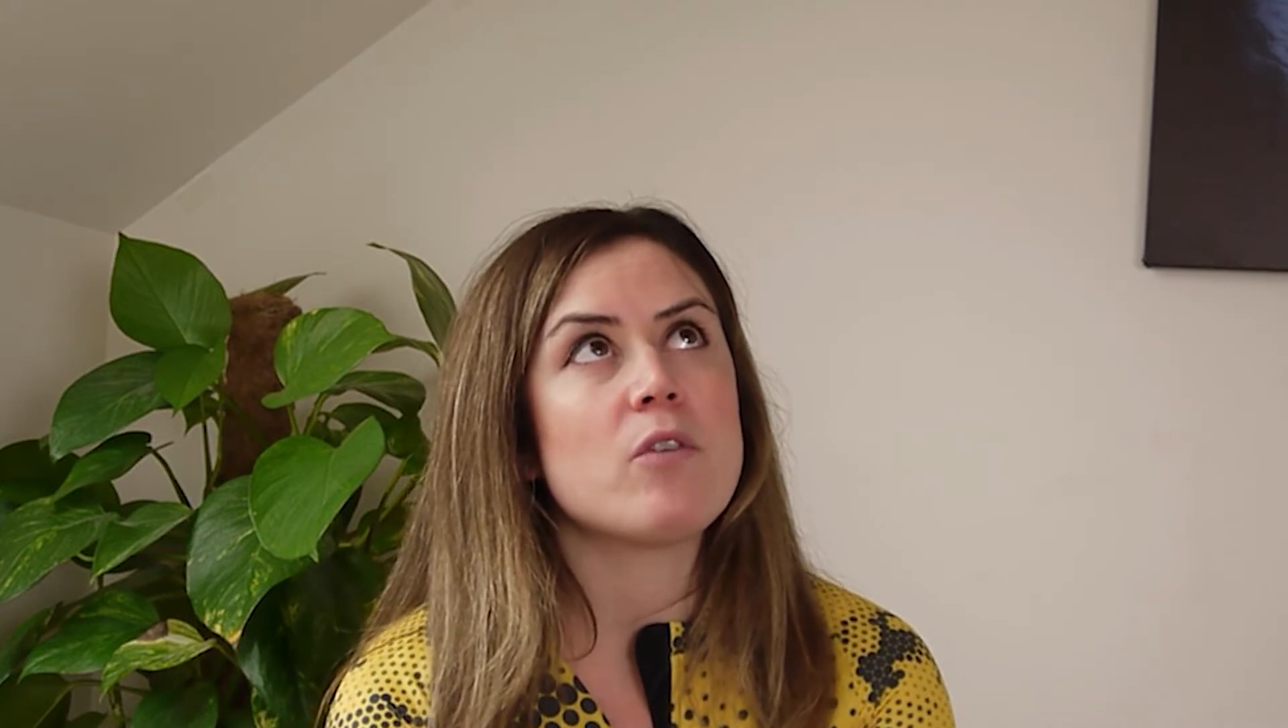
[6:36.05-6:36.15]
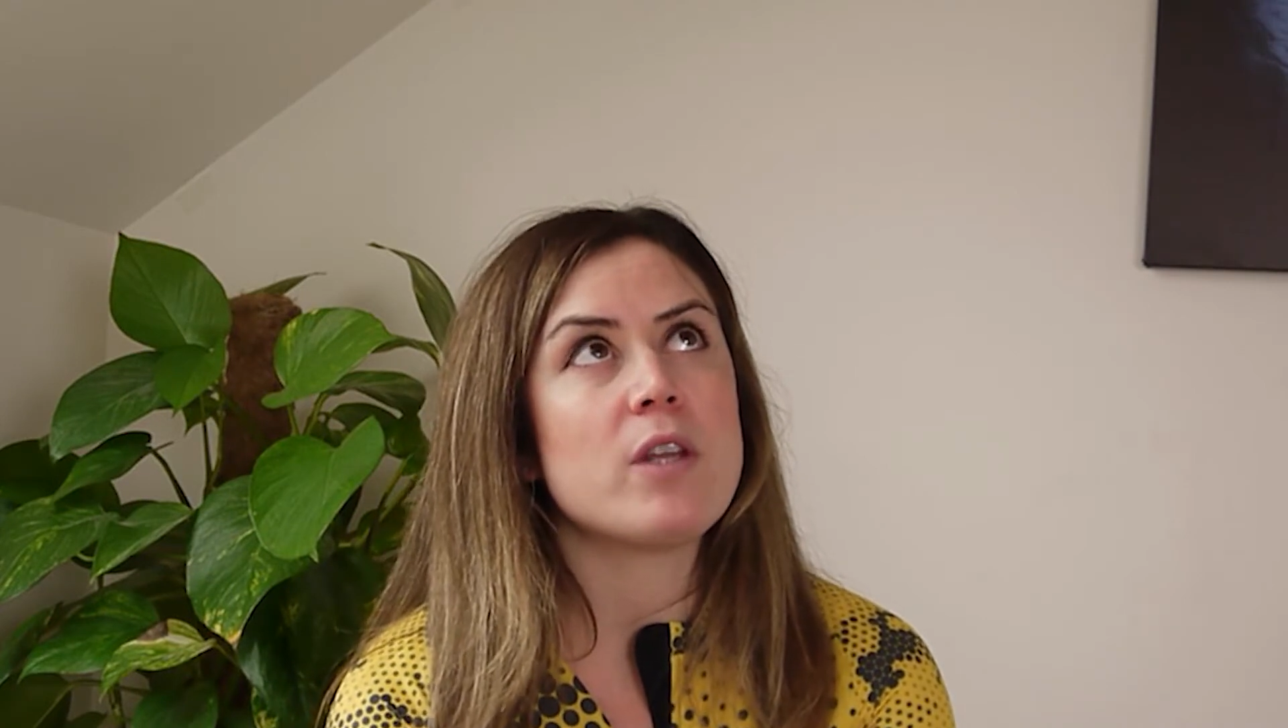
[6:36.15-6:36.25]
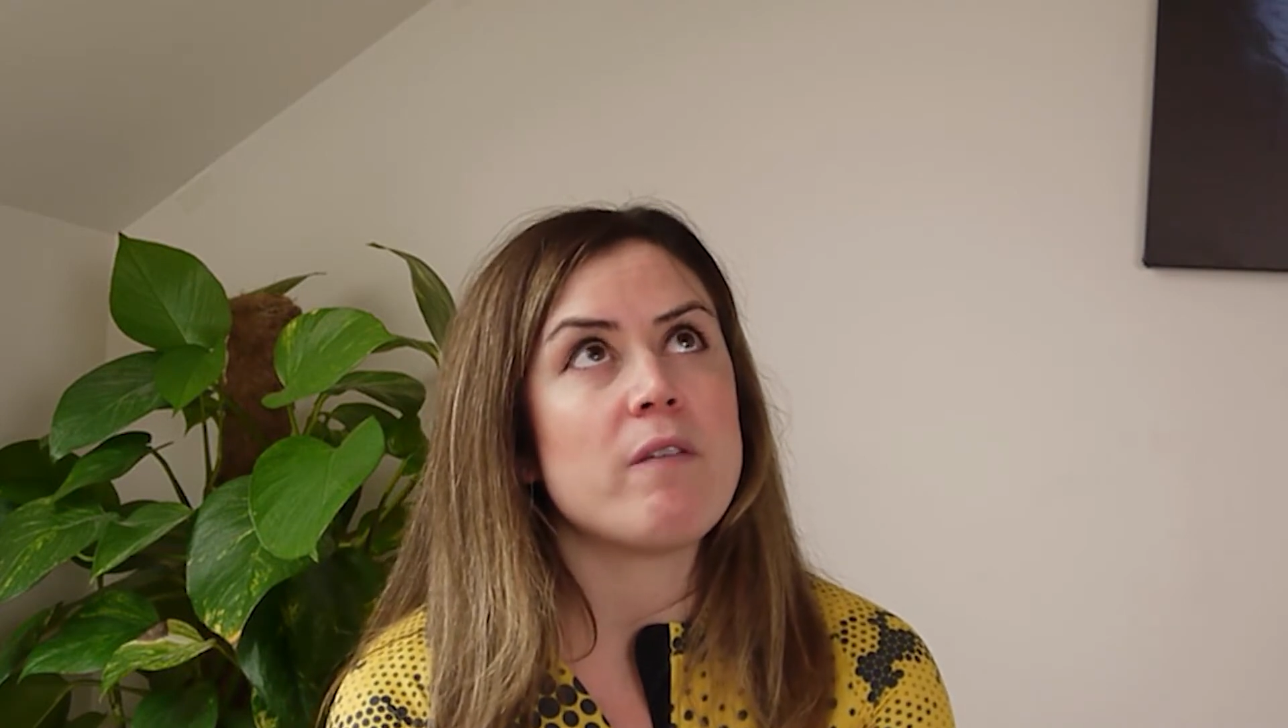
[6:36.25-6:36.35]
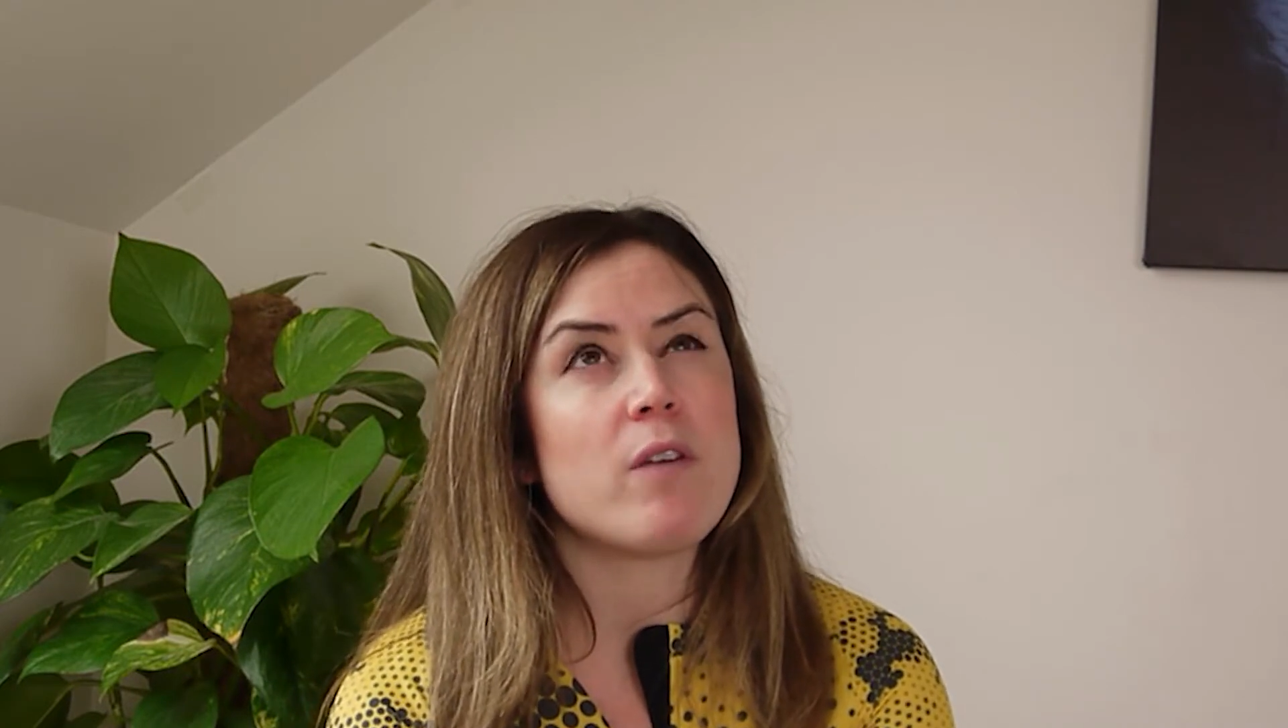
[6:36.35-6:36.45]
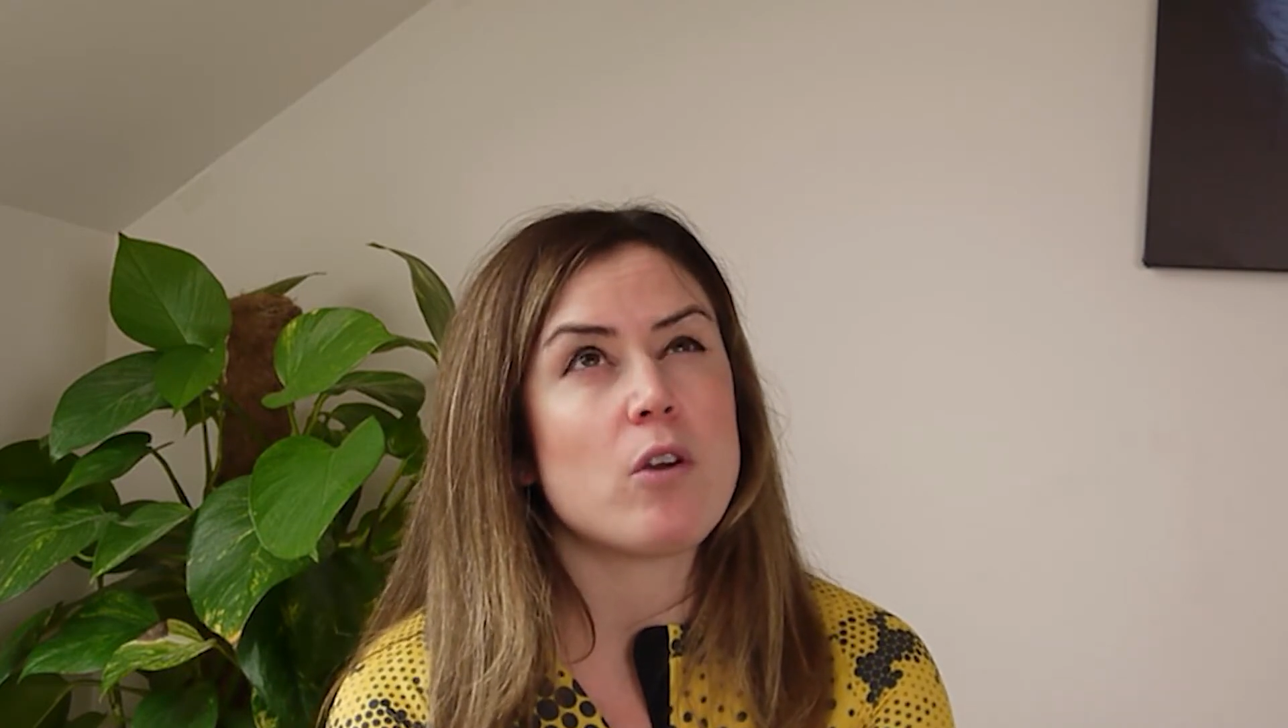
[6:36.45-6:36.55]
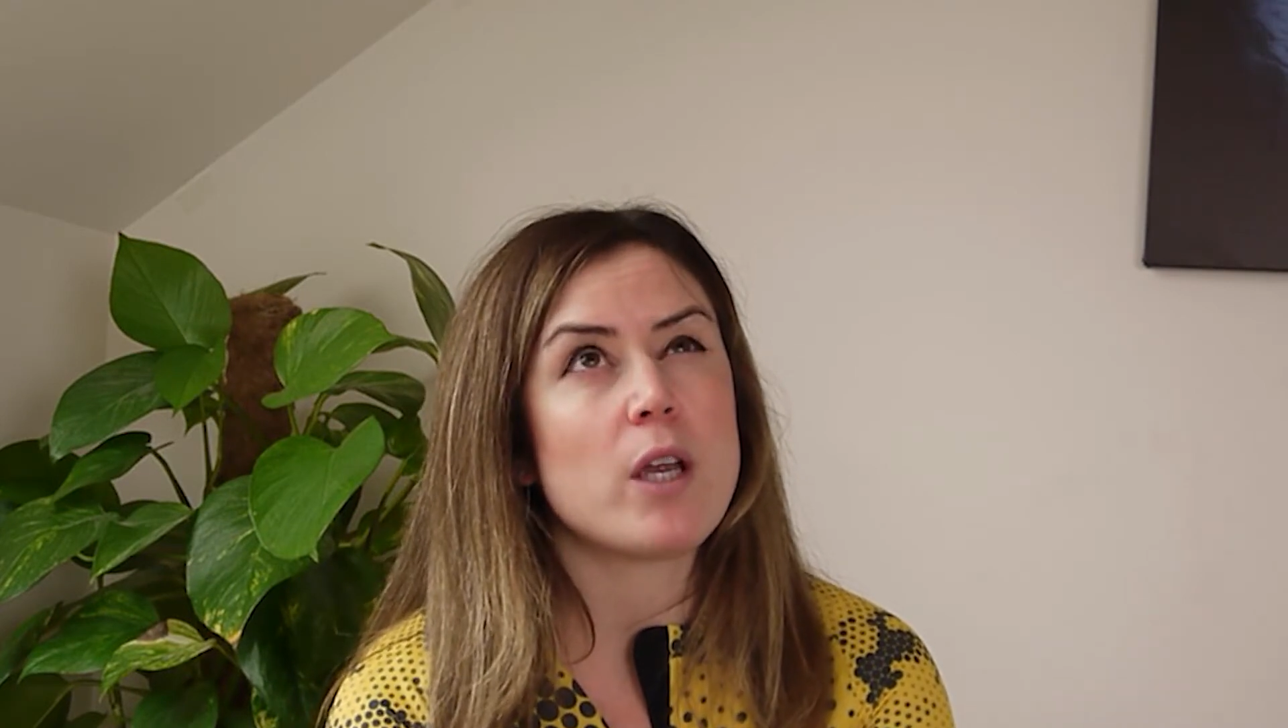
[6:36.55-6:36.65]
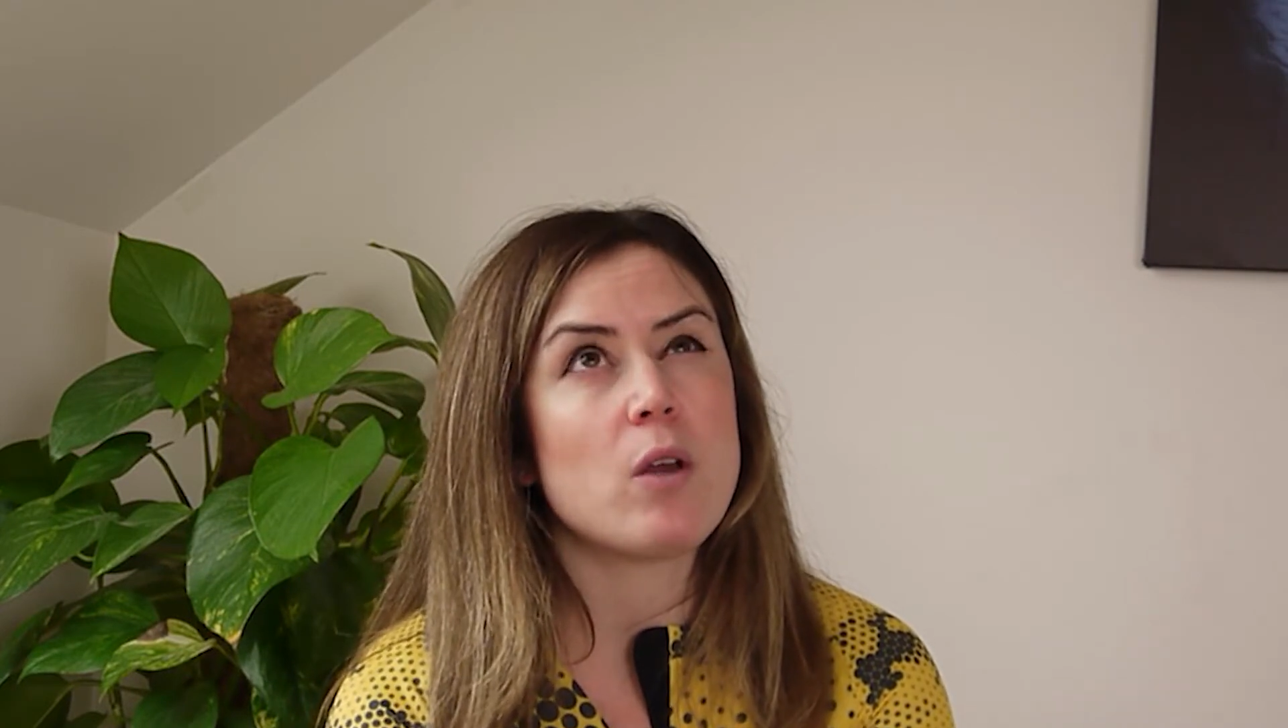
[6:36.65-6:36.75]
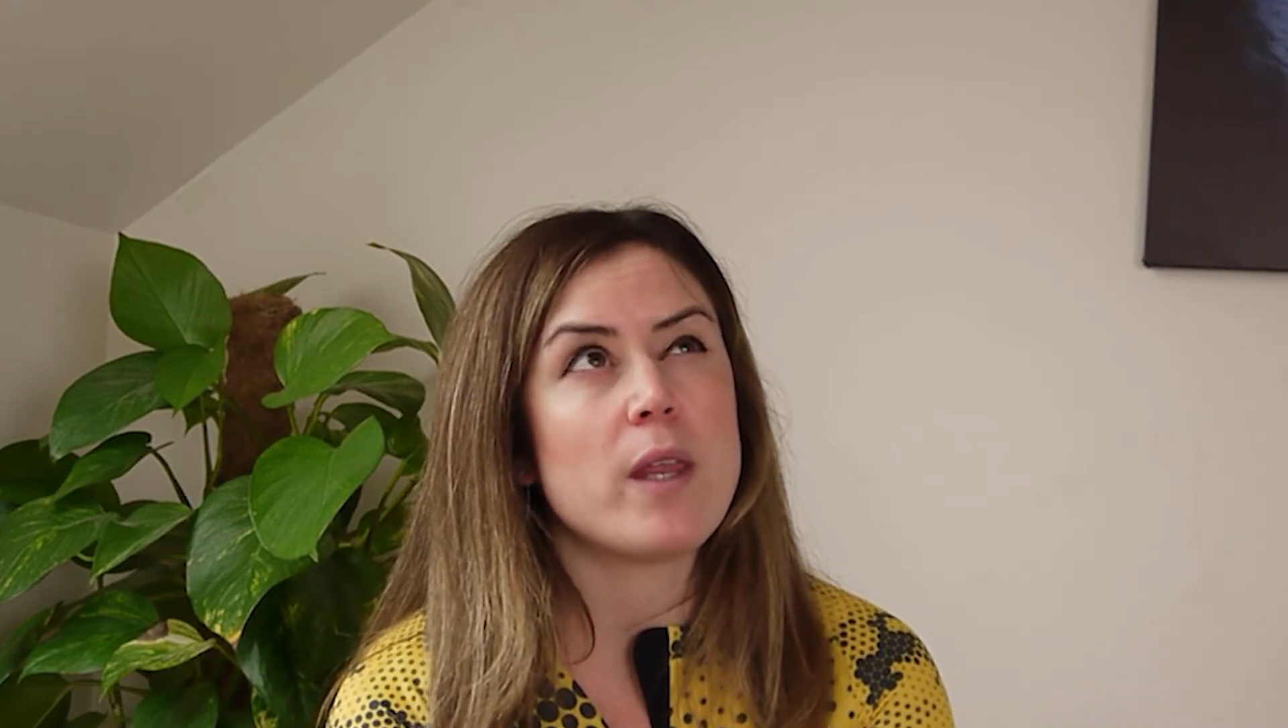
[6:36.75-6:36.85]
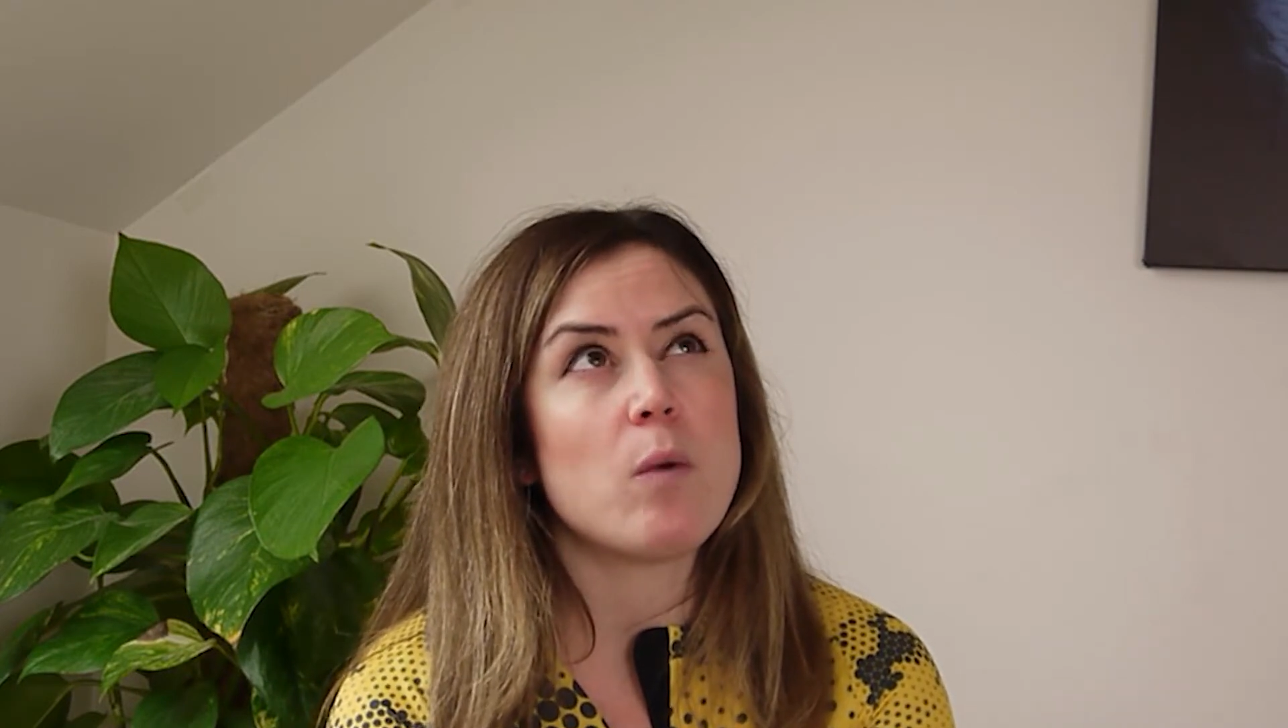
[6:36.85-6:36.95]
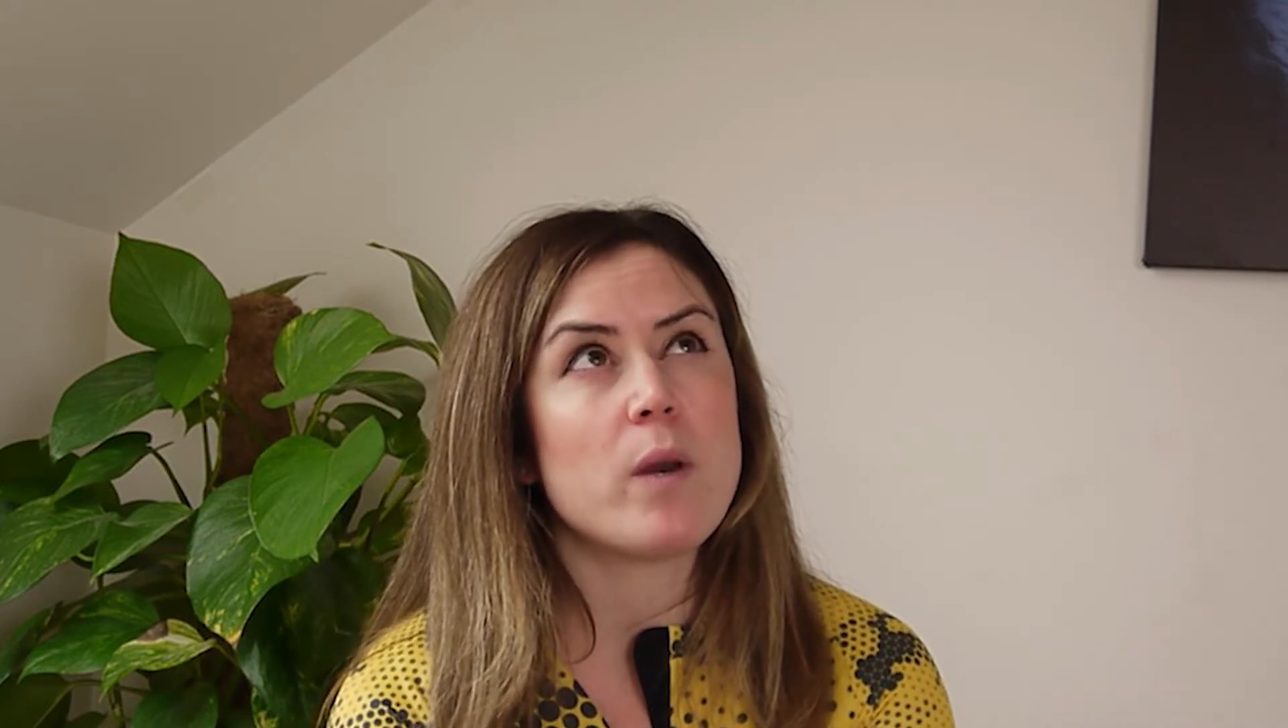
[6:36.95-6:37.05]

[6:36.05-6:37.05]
got the info crank on there.